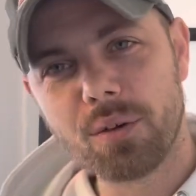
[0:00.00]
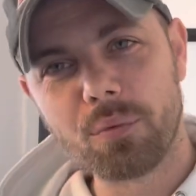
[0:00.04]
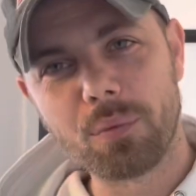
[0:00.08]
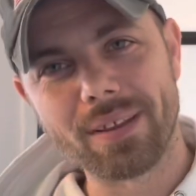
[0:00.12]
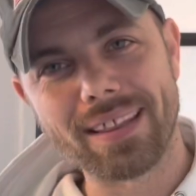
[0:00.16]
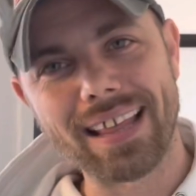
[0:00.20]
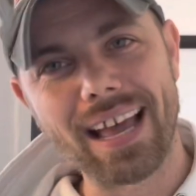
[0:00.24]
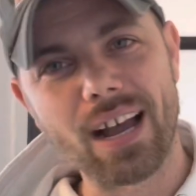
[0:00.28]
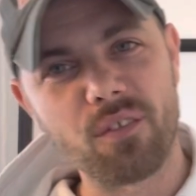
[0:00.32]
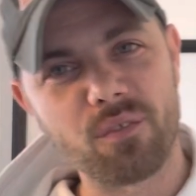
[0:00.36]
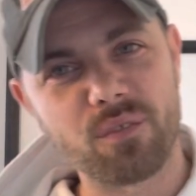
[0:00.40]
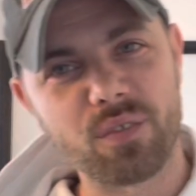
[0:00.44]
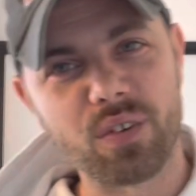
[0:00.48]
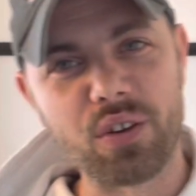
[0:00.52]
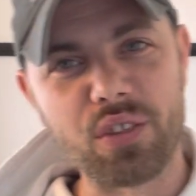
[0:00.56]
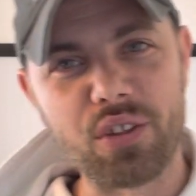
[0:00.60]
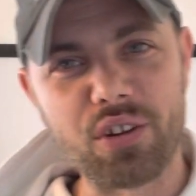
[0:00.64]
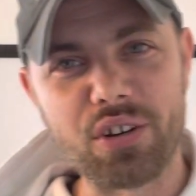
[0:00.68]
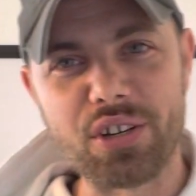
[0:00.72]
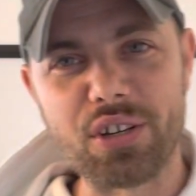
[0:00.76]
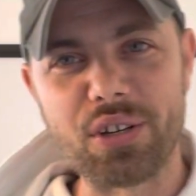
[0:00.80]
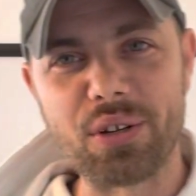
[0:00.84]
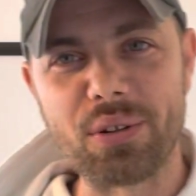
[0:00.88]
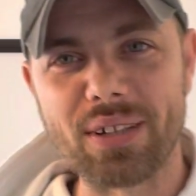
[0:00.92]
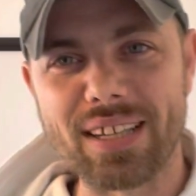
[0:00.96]
without further
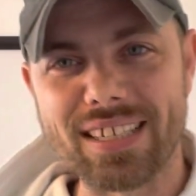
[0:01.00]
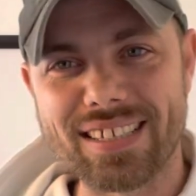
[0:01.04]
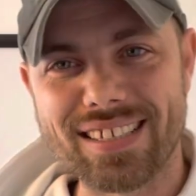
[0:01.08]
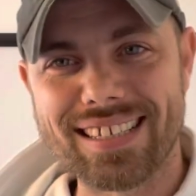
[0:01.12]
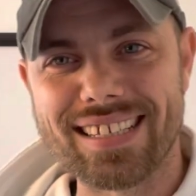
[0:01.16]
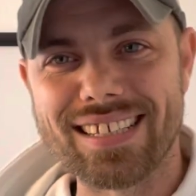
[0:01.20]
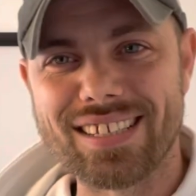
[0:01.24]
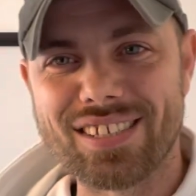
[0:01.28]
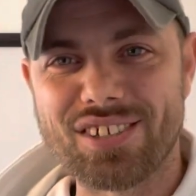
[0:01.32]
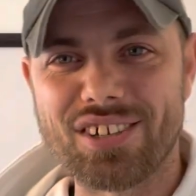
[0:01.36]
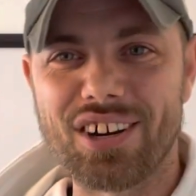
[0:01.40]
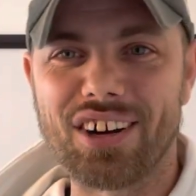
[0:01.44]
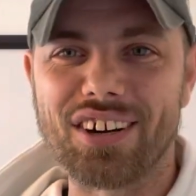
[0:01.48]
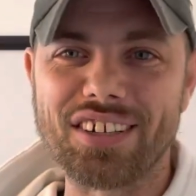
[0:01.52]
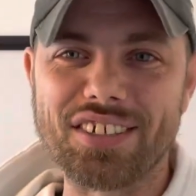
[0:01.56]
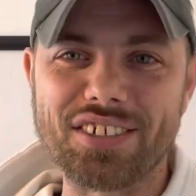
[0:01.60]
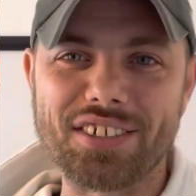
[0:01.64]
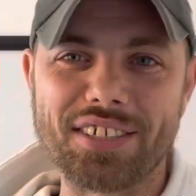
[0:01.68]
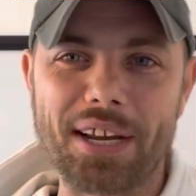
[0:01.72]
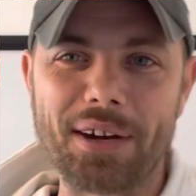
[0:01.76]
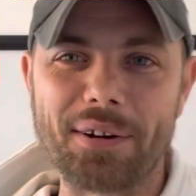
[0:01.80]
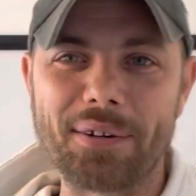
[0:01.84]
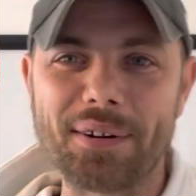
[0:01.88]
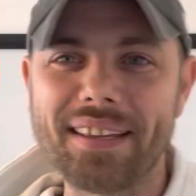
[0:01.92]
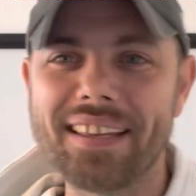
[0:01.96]
ado, let's get started,
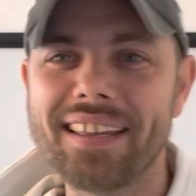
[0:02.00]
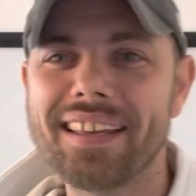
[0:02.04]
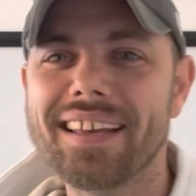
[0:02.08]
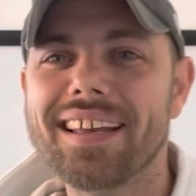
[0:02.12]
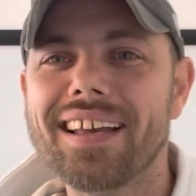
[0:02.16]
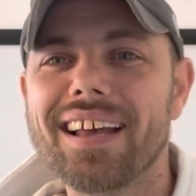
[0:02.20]
shall we?